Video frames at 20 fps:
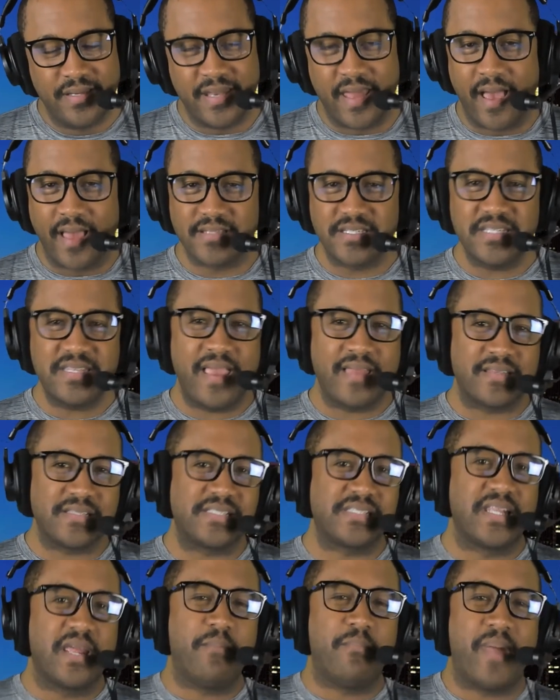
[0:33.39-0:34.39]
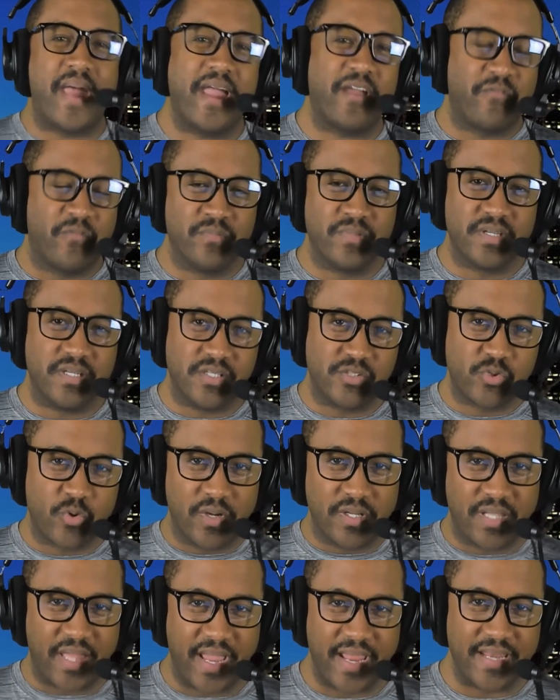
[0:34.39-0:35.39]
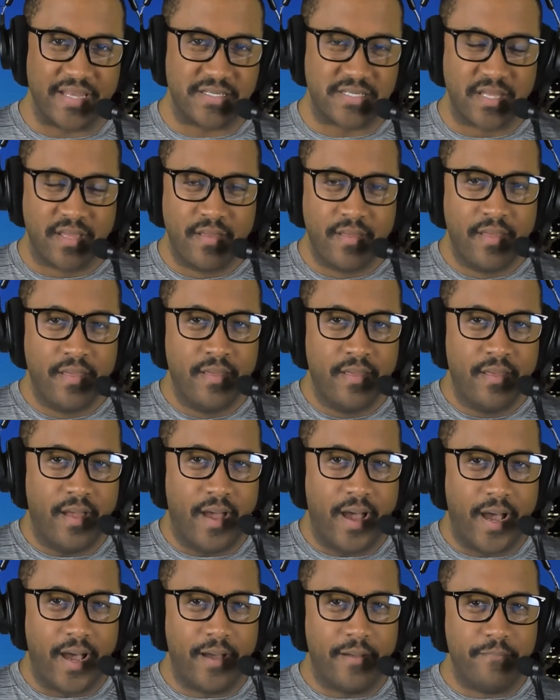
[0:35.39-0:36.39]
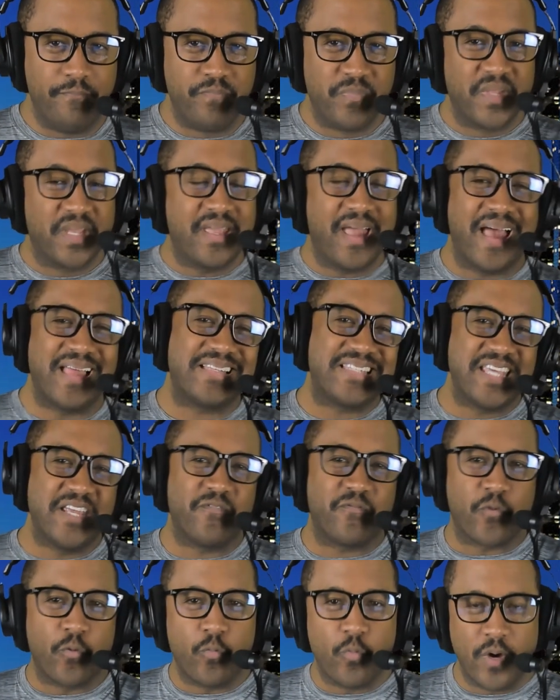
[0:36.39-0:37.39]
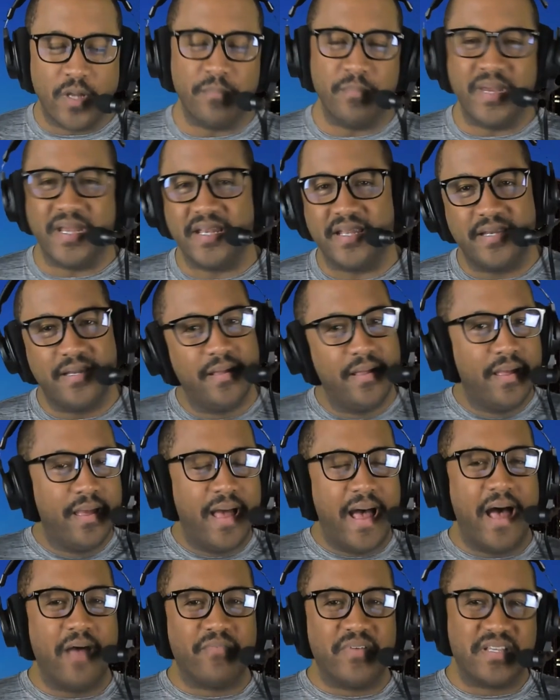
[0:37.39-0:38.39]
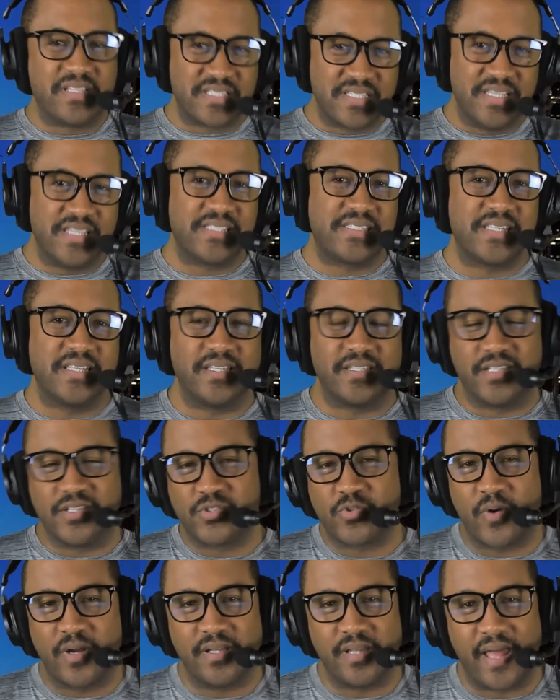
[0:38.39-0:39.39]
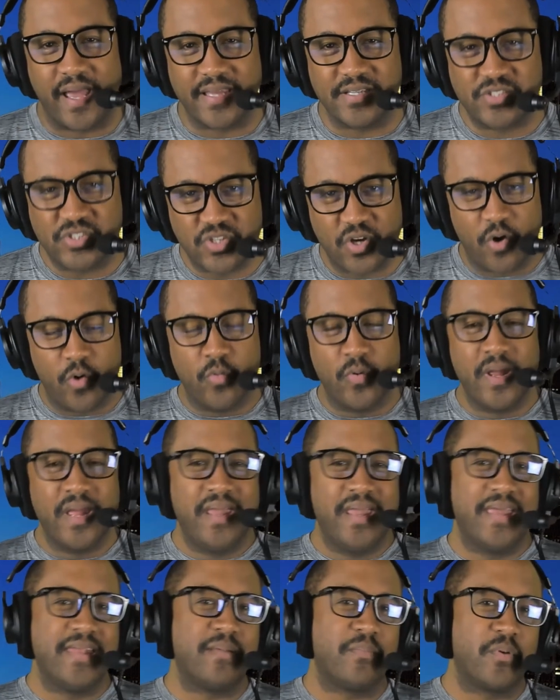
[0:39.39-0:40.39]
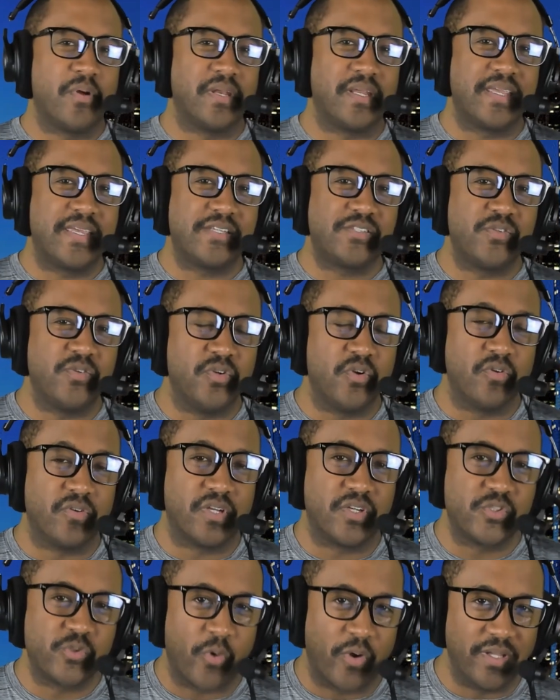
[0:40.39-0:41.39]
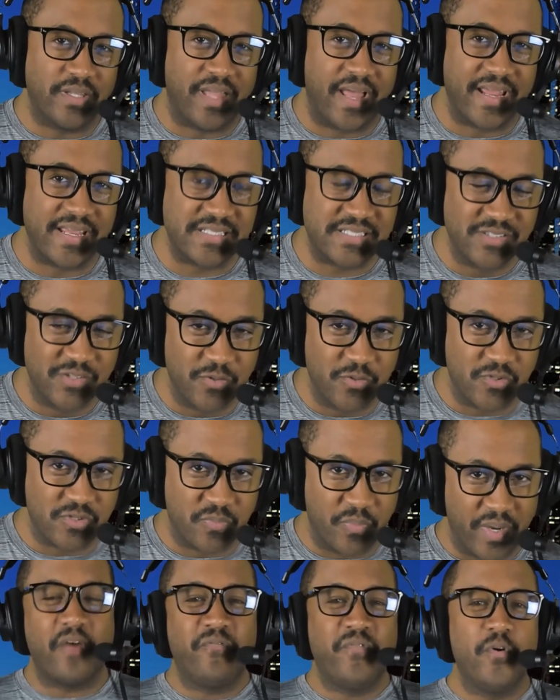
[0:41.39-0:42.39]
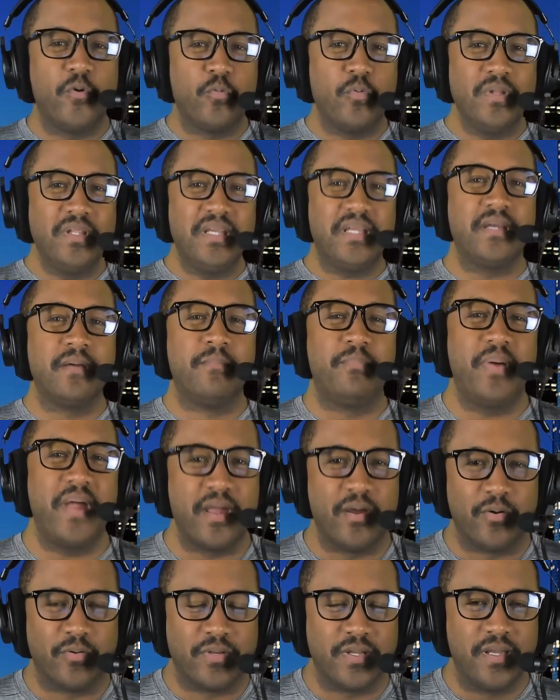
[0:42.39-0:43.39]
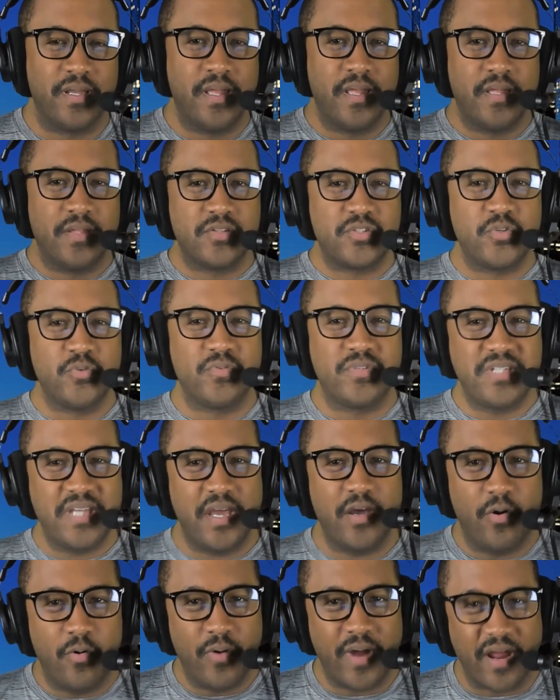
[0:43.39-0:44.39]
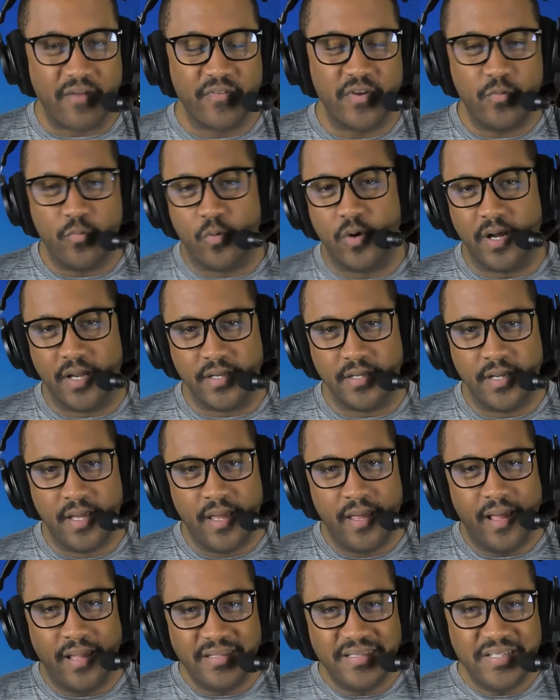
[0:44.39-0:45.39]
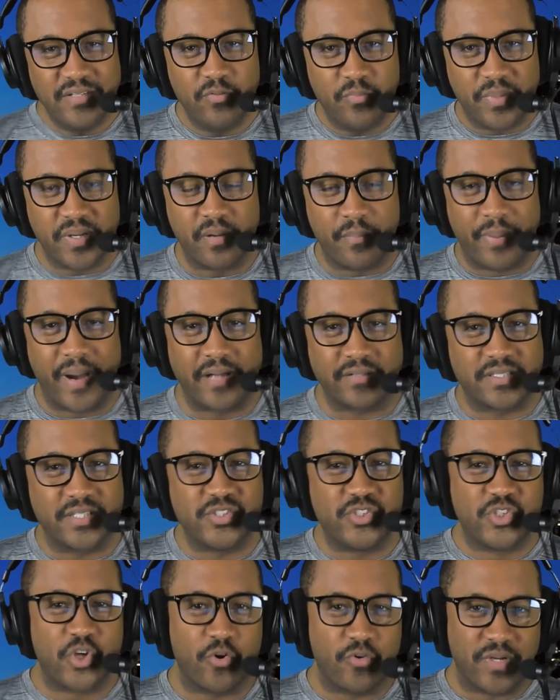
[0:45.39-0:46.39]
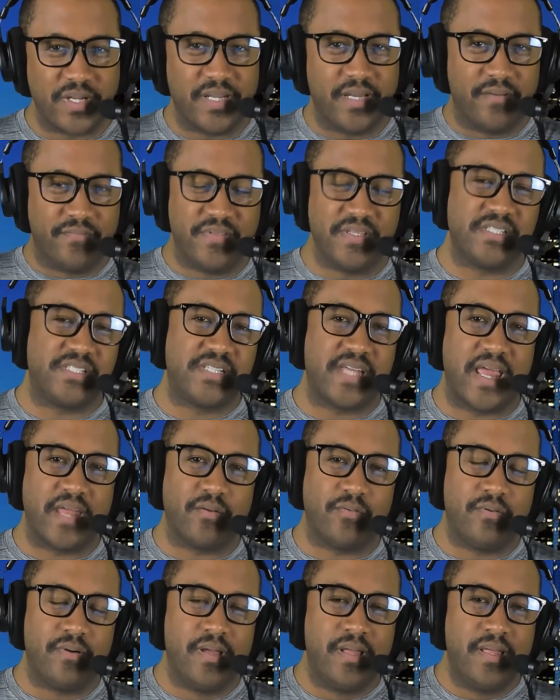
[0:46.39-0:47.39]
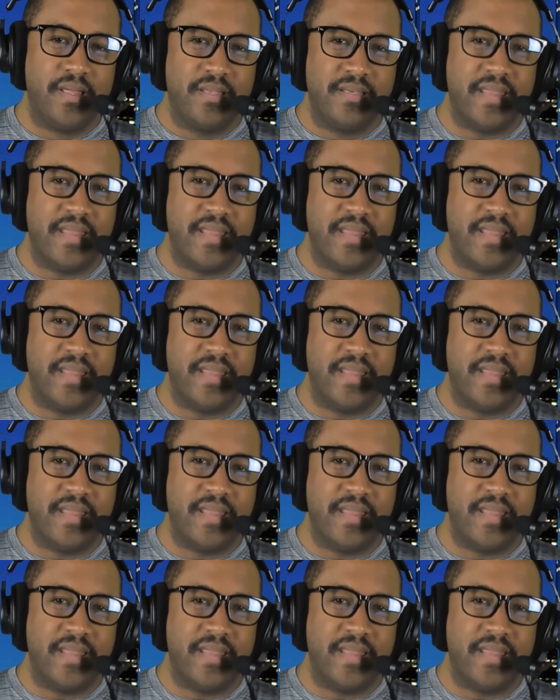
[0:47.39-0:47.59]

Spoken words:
Now, I just had to step back from the Detroit Lions content for 1 minute. Obviously, it's still a Detroit Lions show, and I'm going to get you your Detroit Lions news. But I feel really compelled to tell everyone a little bit about the journey of this channel.